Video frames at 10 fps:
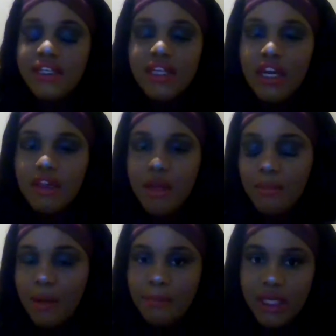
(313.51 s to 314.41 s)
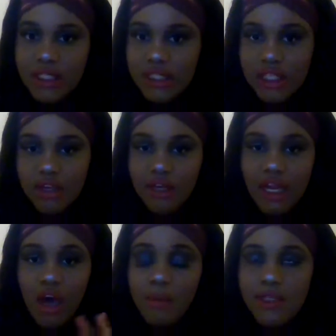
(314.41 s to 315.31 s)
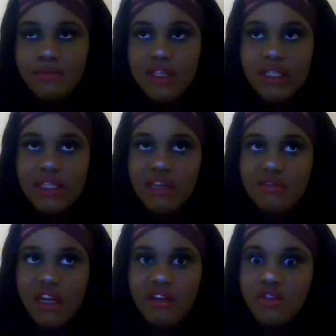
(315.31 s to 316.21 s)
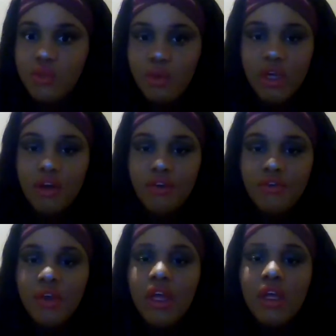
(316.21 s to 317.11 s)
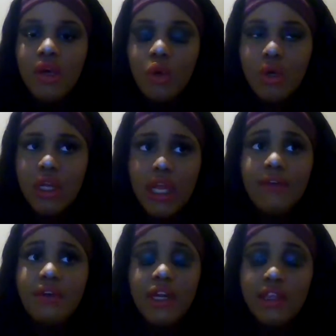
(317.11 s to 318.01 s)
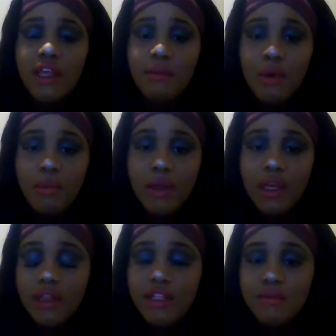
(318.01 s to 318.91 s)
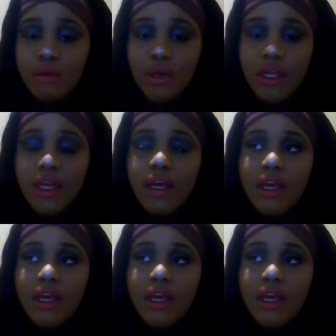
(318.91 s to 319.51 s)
That's kind of like my biggest insecurity. Always been since I was like 12 or 11 at that moment, at this point.